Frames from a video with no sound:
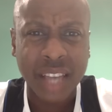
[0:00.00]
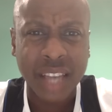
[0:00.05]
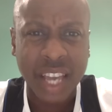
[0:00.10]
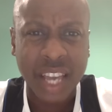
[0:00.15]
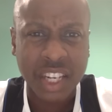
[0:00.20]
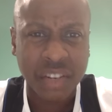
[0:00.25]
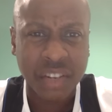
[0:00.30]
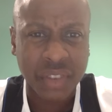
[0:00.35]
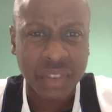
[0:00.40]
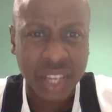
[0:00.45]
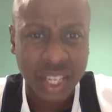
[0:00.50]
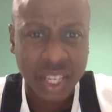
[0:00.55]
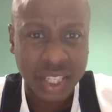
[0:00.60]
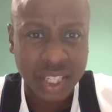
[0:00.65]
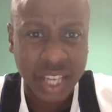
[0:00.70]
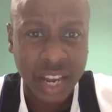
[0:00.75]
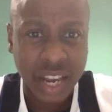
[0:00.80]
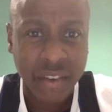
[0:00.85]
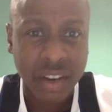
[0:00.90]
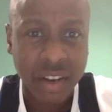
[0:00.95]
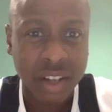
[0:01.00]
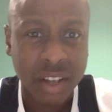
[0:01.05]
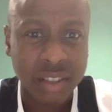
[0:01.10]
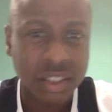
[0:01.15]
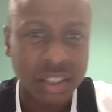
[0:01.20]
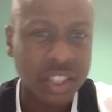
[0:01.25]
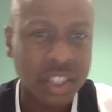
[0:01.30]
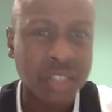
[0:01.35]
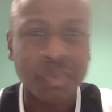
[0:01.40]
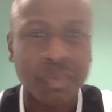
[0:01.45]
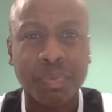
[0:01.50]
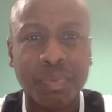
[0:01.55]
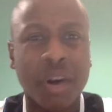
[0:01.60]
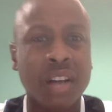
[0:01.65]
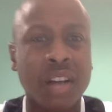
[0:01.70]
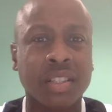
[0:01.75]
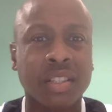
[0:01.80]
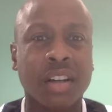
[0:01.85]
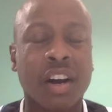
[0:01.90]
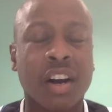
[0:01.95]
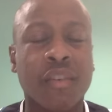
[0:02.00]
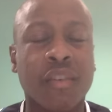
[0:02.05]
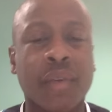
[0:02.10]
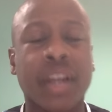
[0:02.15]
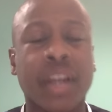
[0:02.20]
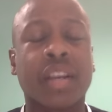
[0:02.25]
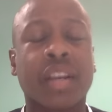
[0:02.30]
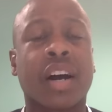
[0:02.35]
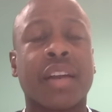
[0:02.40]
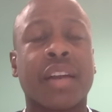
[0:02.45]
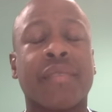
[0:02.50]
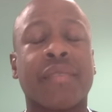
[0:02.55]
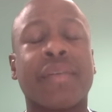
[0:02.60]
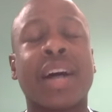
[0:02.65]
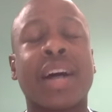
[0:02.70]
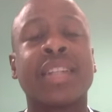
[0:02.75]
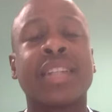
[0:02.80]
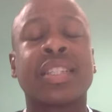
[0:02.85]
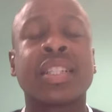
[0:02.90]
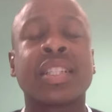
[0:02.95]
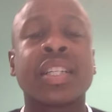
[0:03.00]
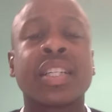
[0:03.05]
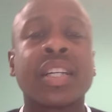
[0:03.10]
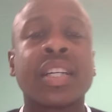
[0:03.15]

edge of his area, just past the halfway line, in fact.